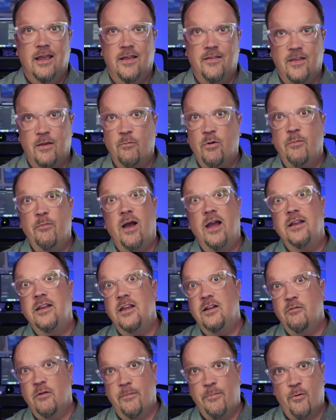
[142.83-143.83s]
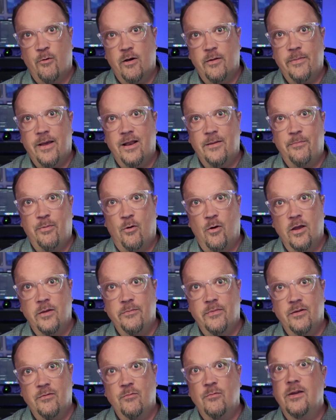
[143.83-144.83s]
And then we might need a report about
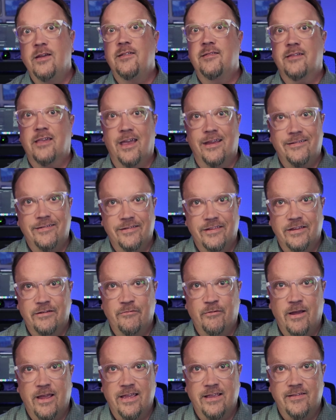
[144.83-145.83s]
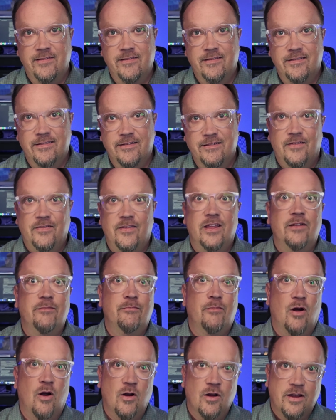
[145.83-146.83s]
appointment rescheduling rates. And
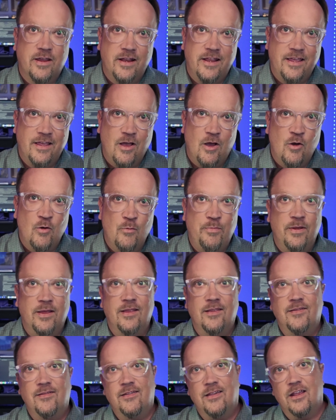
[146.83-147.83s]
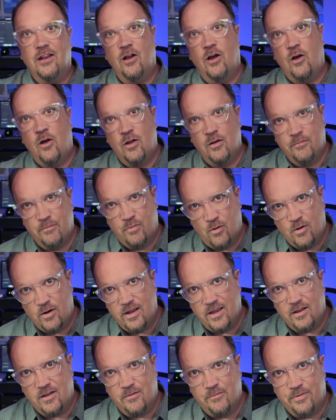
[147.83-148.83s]
then marketing opens and
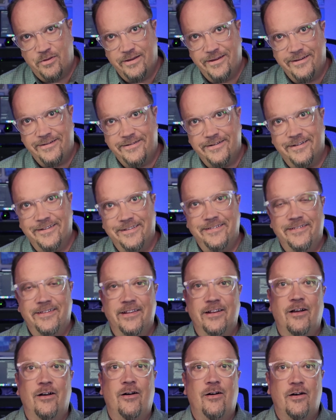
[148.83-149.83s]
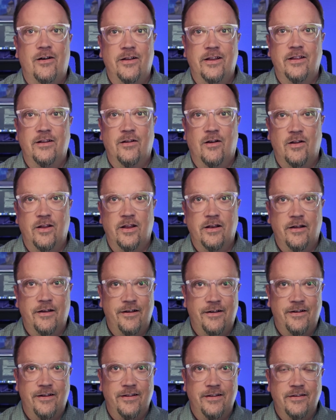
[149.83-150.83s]
onboarding completions and on and on and
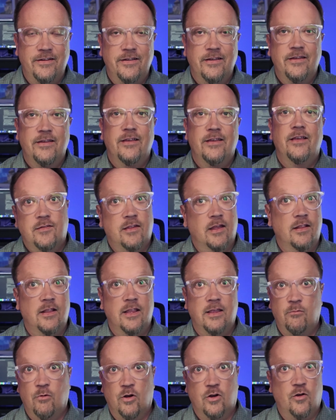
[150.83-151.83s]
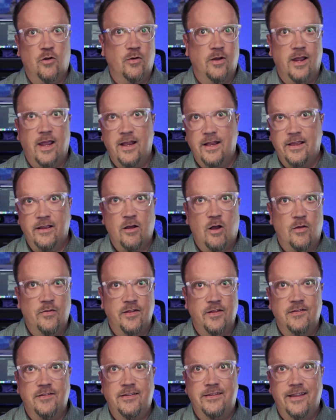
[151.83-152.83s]
on. Suddenly, we're creating all
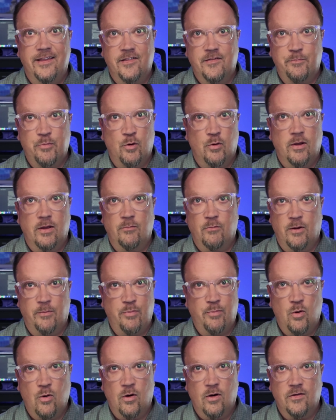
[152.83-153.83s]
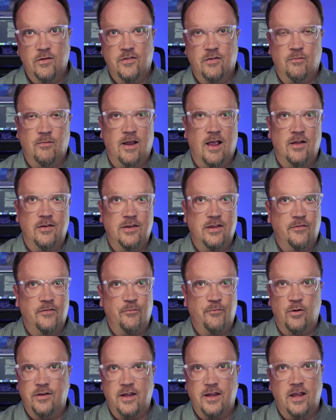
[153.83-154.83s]
these disparate reports around
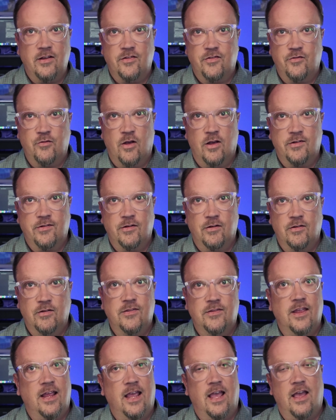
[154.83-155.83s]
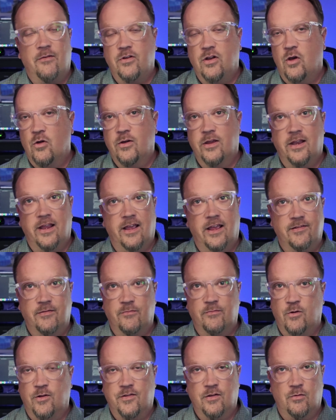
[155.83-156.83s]
different data structures that have no
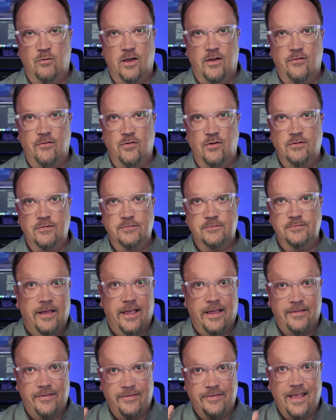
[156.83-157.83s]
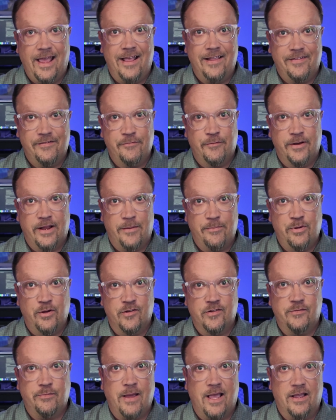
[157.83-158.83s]
connection whatsoever. And that's what I
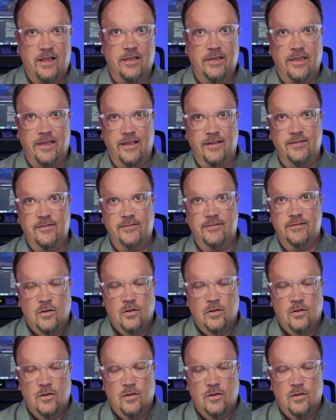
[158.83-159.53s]
pushed back against.